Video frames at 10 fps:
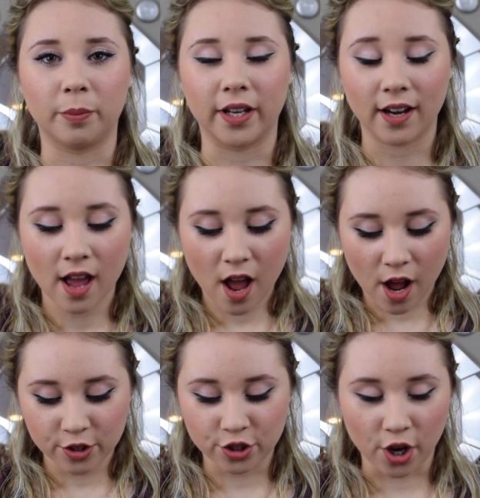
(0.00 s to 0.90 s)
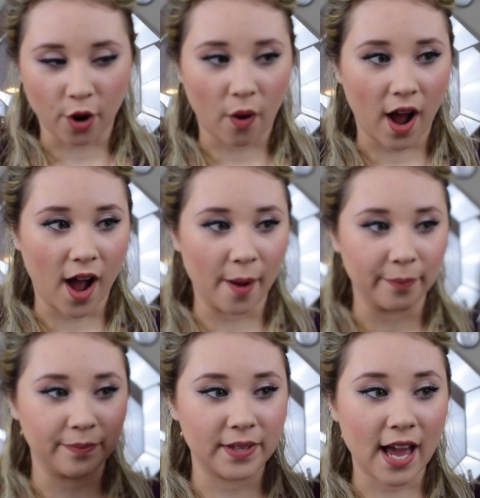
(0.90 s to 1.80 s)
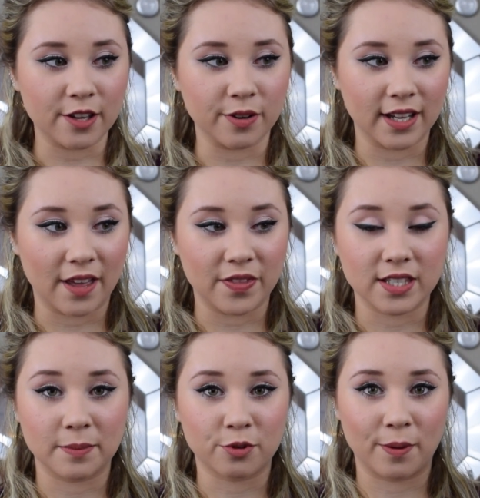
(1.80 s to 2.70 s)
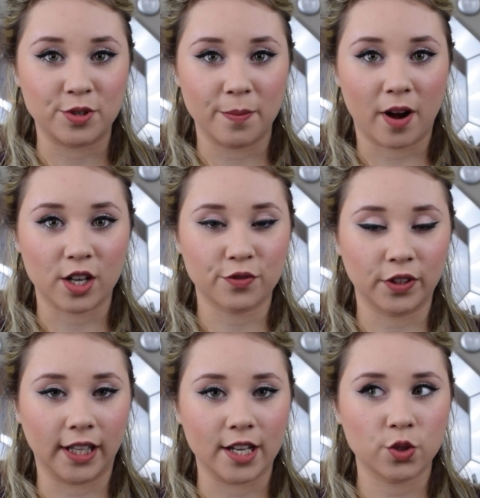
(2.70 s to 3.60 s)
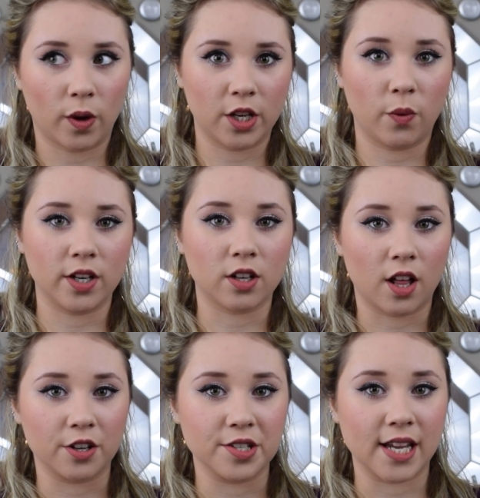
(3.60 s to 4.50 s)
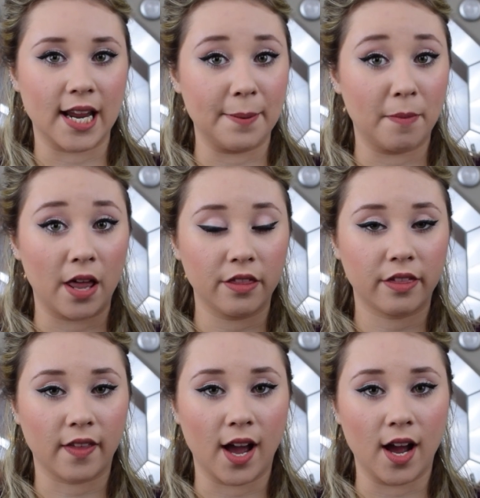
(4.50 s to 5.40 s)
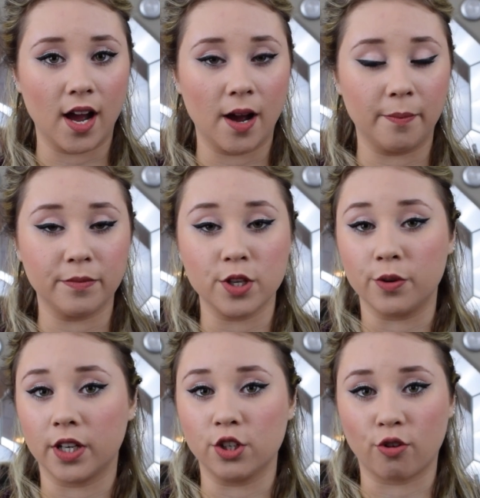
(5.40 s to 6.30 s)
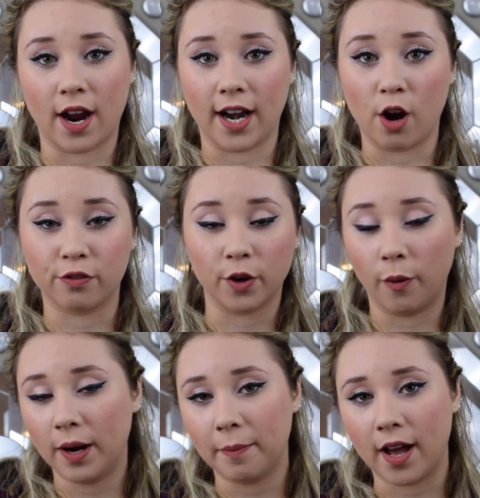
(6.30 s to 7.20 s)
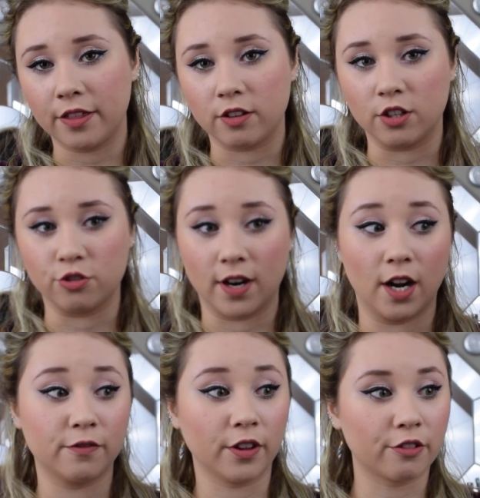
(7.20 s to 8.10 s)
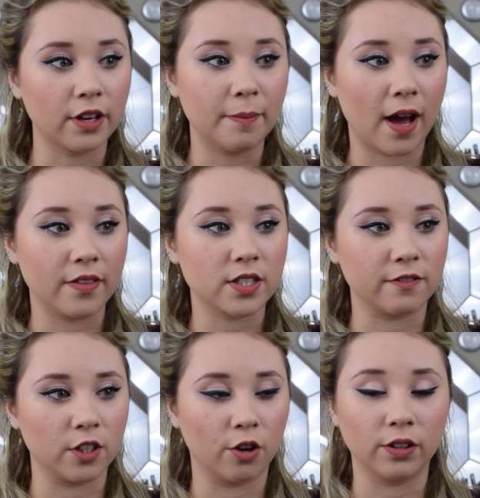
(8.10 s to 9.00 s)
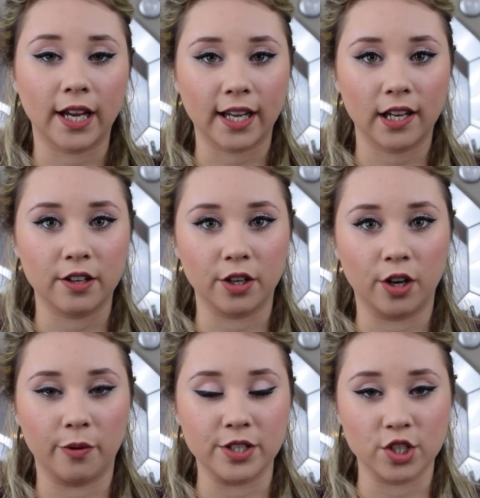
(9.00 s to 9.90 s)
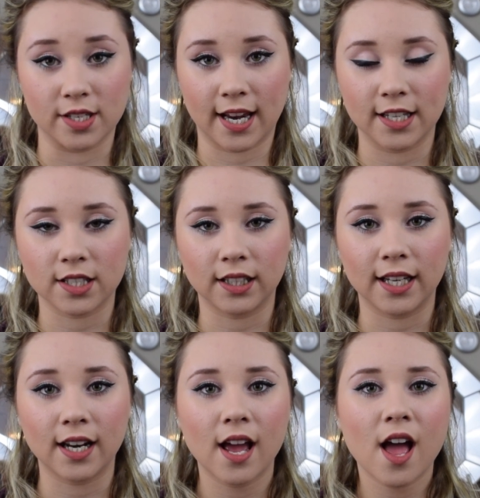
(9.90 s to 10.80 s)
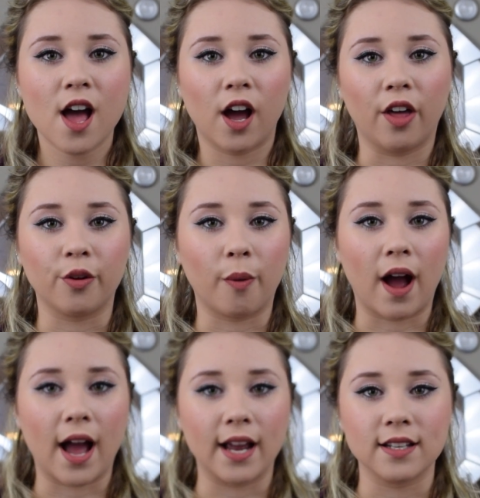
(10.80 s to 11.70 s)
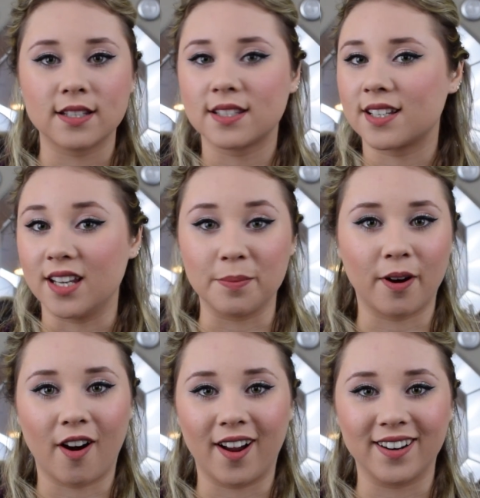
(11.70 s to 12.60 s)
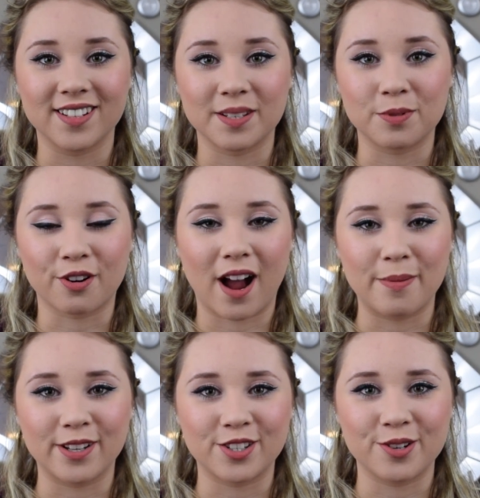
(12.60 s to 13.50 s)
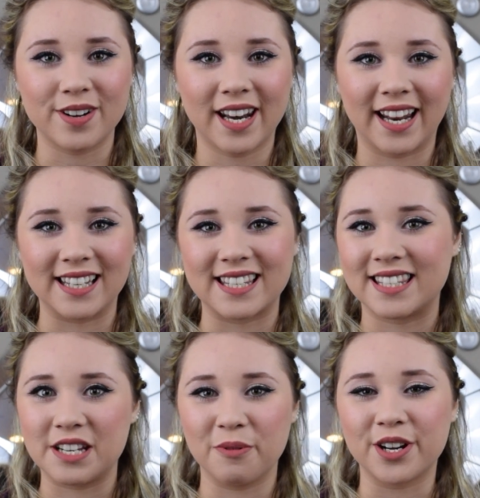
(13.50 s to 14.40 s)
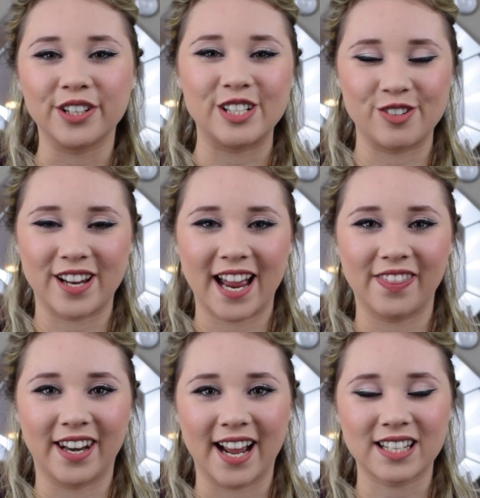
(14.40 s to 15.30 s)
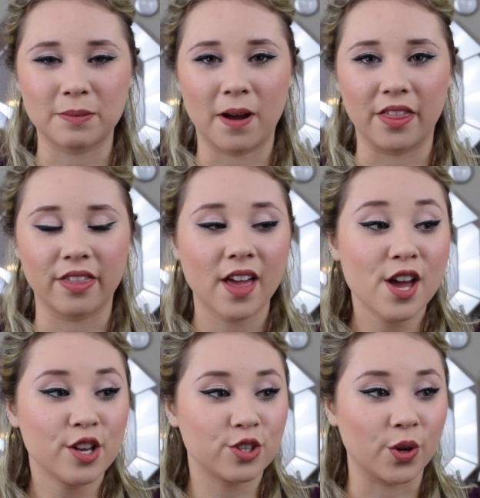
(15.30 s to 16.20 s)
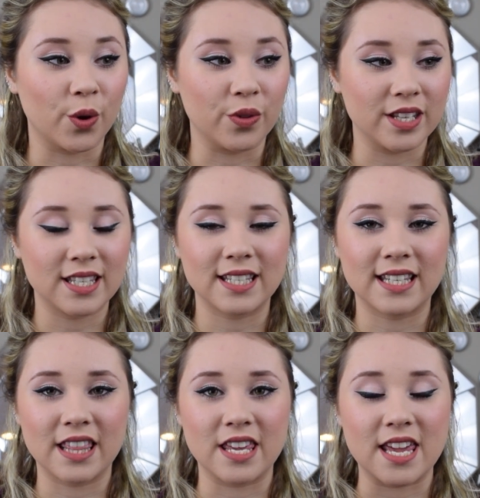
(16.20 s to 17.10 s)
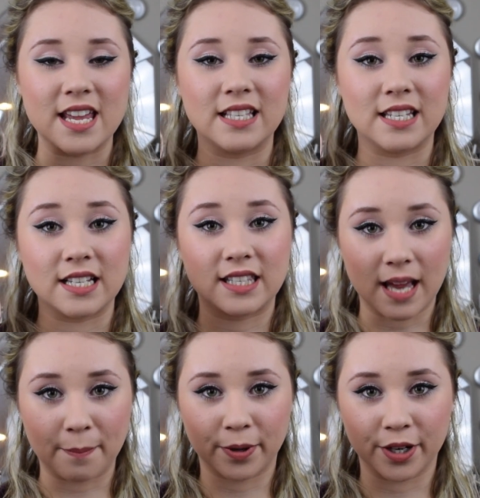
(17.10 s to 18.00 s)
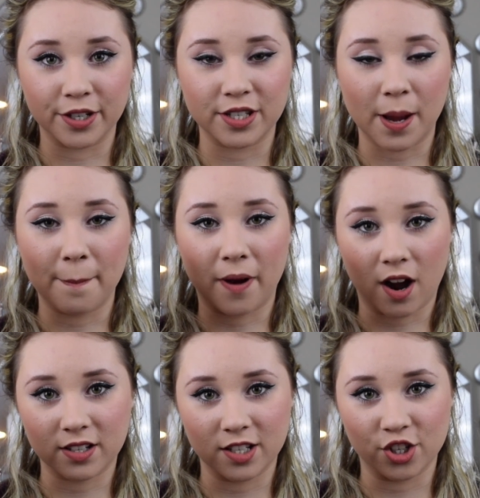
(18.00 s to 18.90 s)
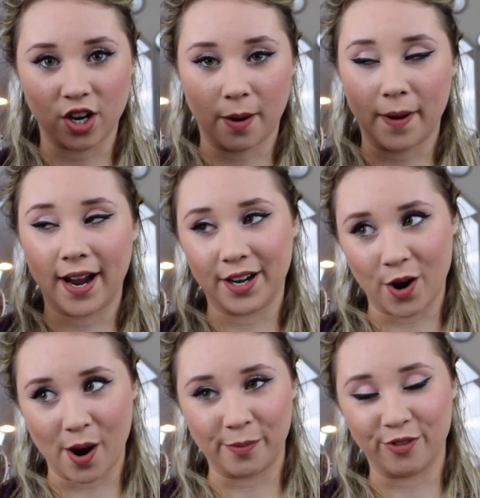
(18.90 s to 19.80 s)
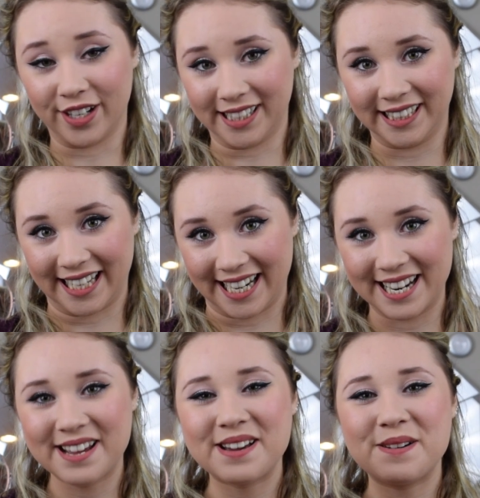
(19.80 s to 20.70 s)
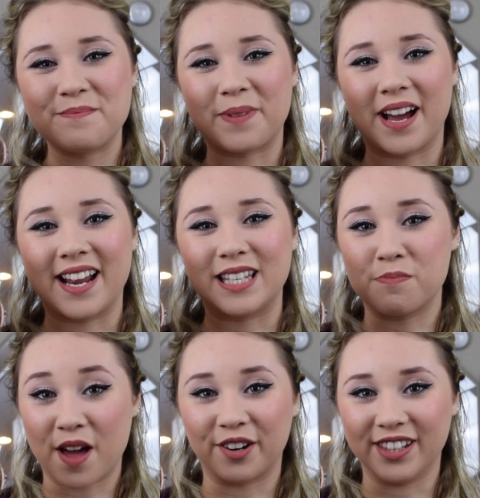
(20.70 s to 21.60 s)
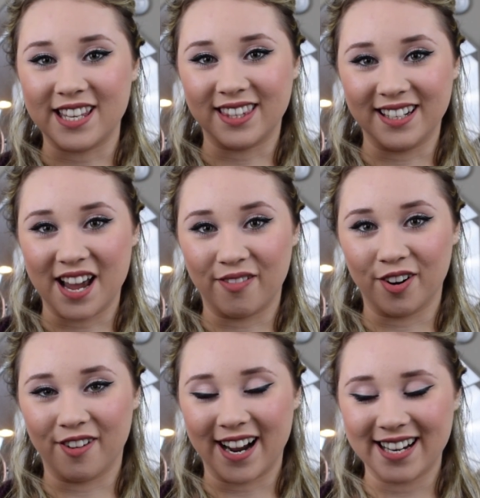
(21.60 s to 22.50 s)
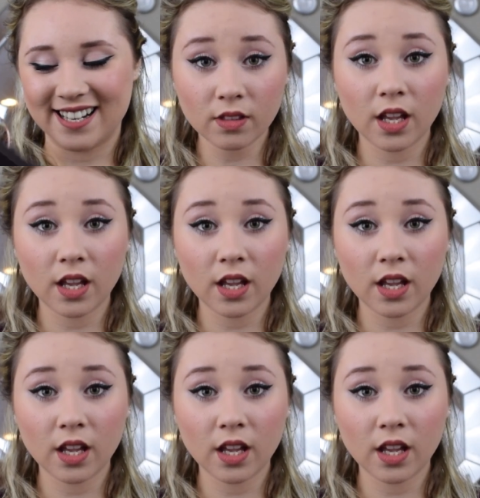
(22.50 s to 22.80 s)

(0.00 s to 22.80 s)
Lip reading: bit. So yeah, you can get the subscription box for like $21 a month. You could try it out for 1 month. You could try it out for 3 months. If you don't like it, you can always just cancel it. Otherwise, keep on subscribing to it and see what goodies you get in the next month. So this is the December's BoxyCharm. I know I'm really late, but it's better late than never, right?